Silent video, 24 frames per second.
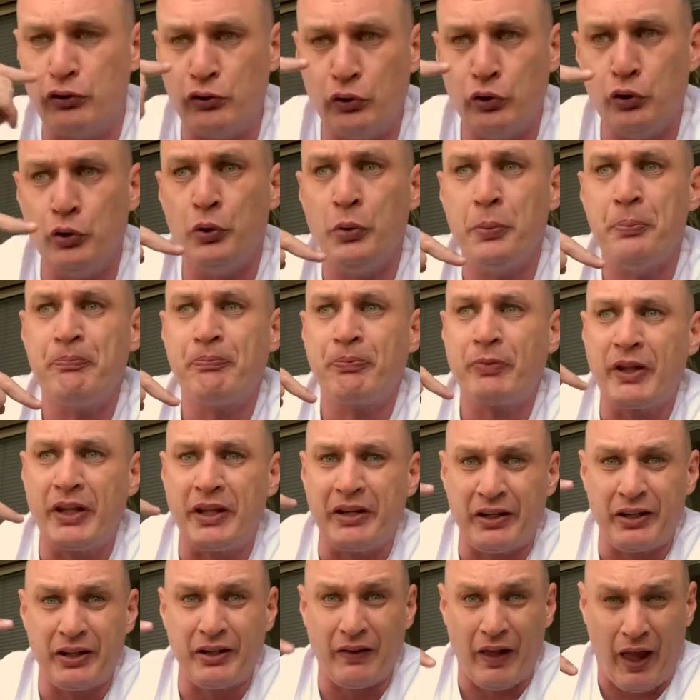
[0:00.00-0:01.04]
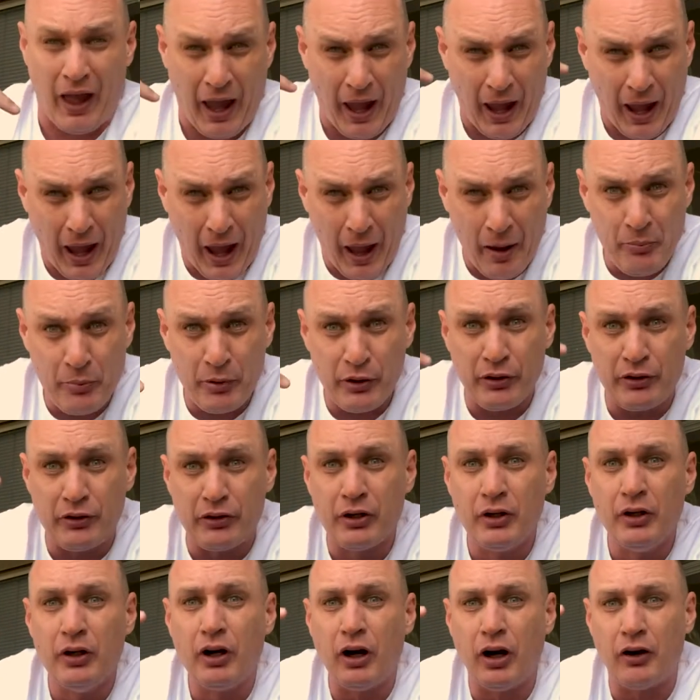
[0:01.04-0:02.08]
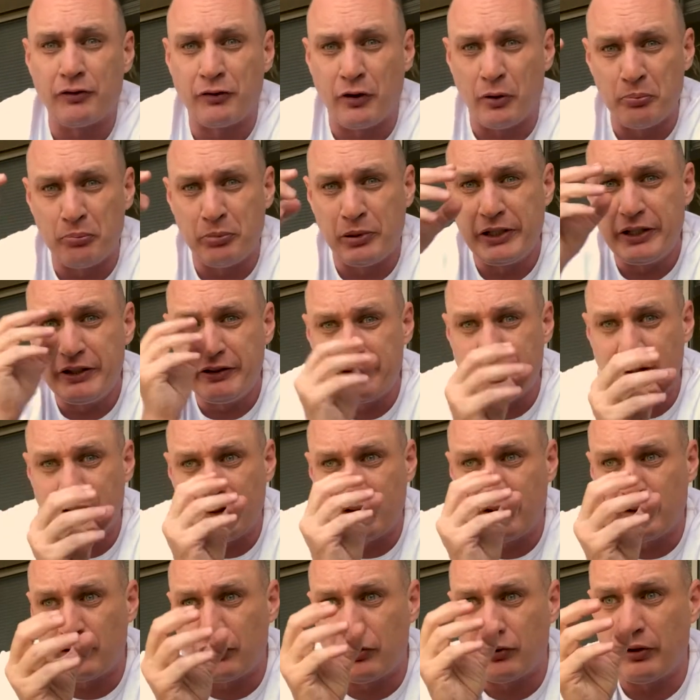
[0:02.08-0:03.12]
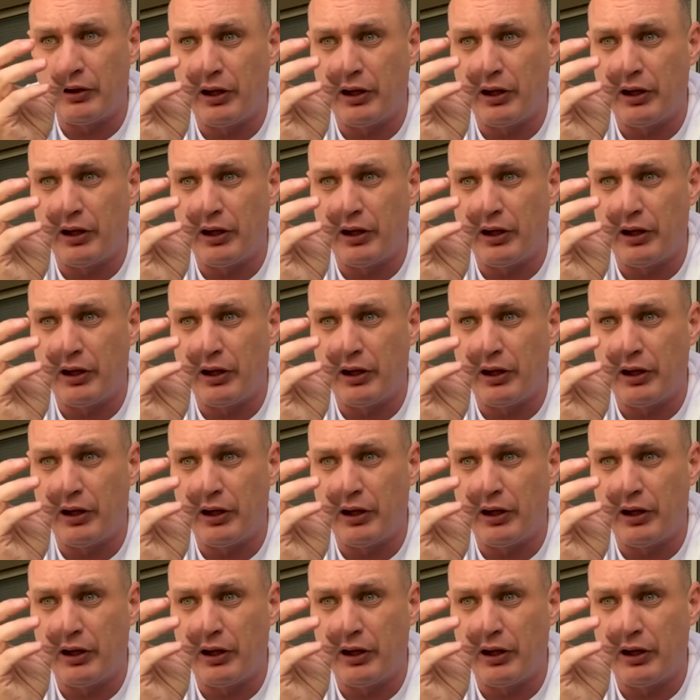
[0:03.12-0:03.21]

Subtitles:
you getting in the habit of completing